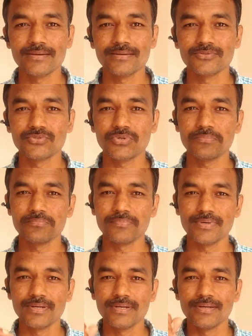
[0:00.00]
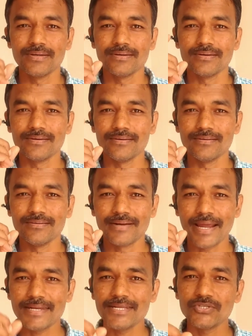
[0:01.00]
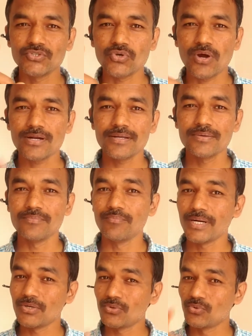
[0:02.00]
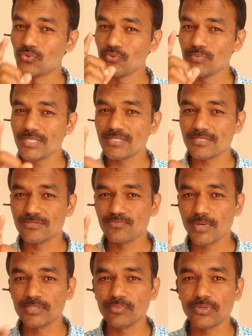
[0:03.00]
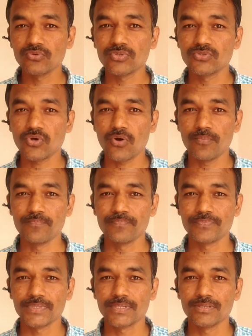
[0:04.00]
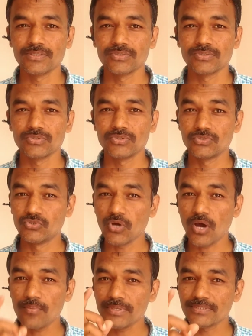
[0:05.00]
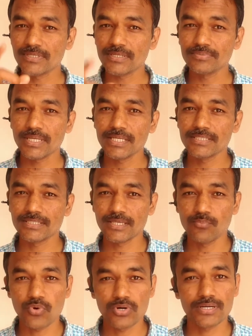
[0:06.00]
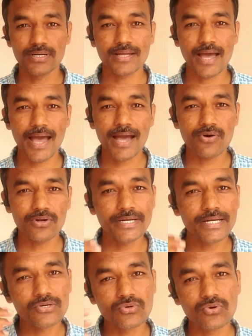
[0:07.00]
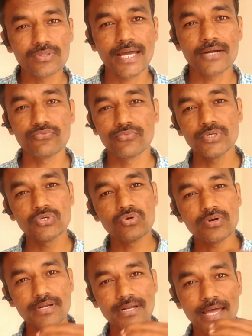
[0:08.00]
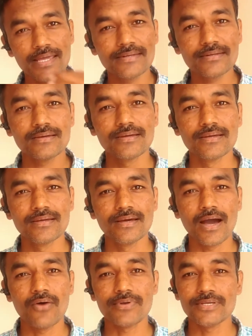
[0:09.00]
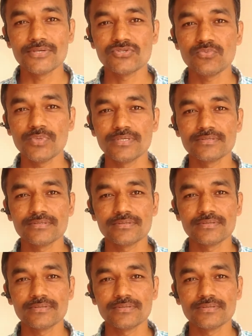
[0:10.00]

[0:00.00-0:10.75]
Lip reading: So writing short but to be specific to the job. Job description is important. I have already told that we should write our resumes